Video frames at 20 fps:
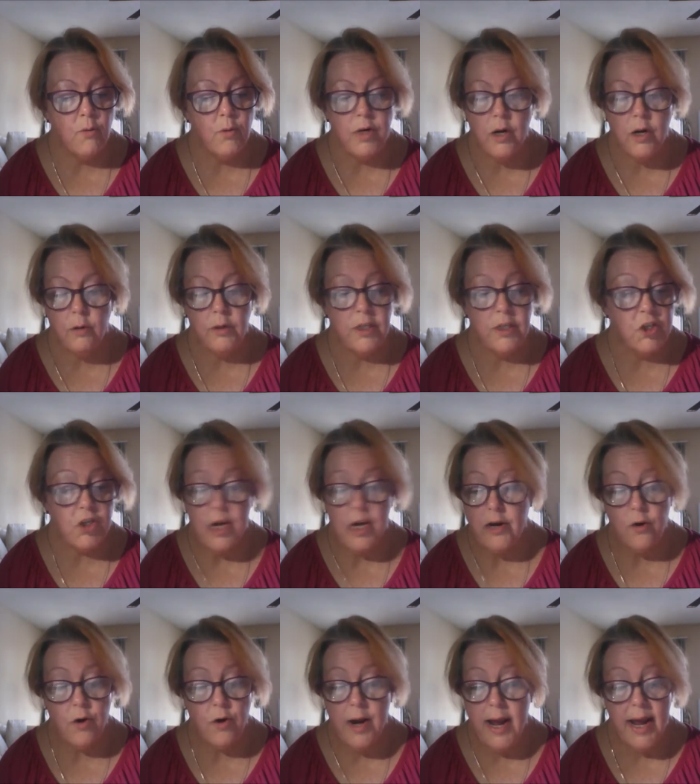would only
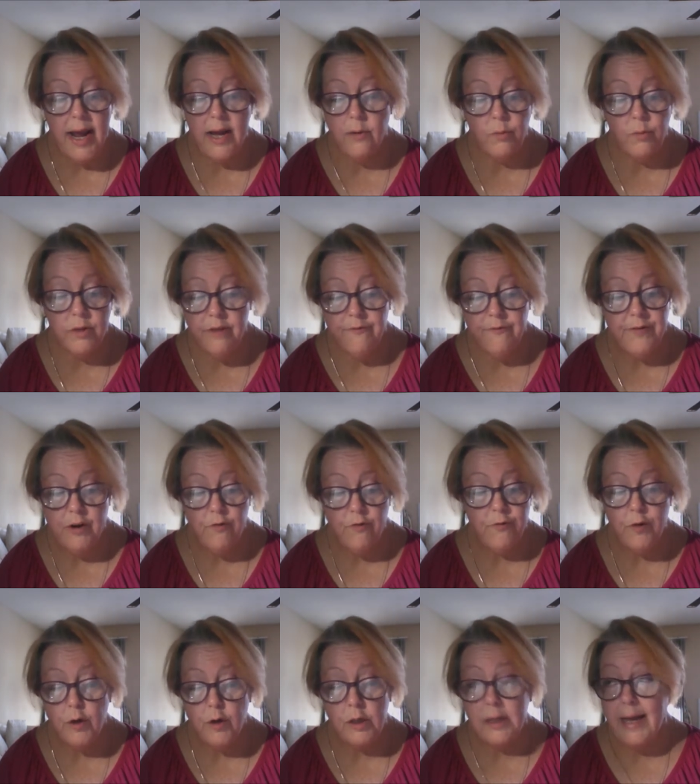shake her head with a
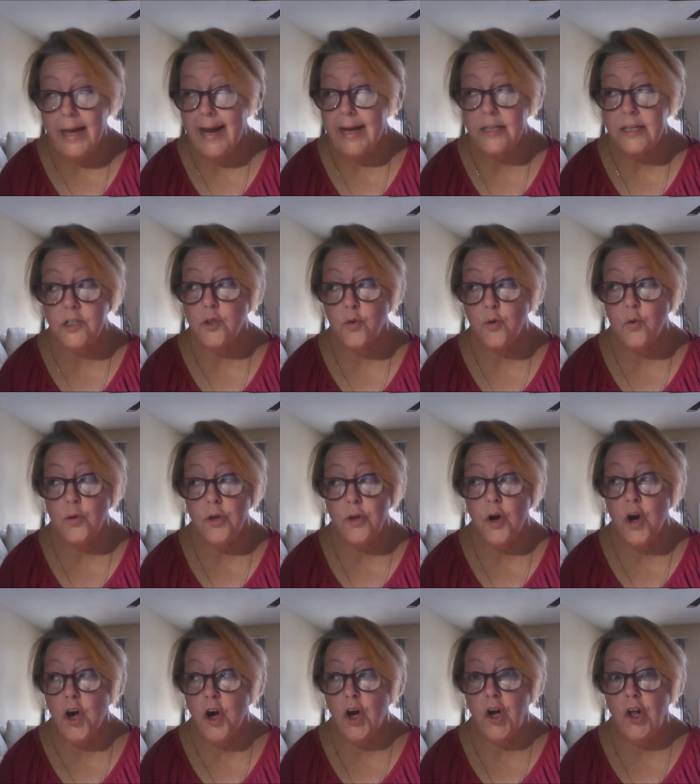fearful glance toward
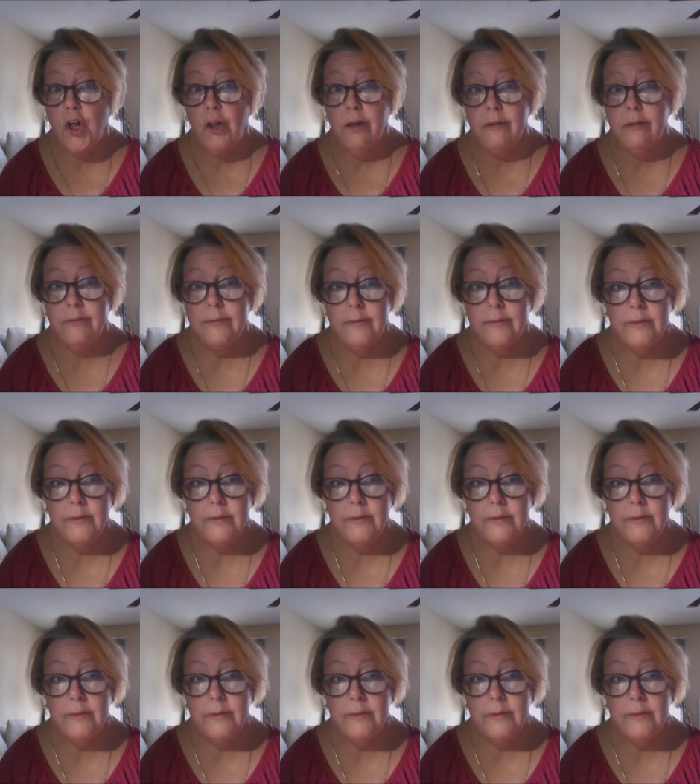the hall.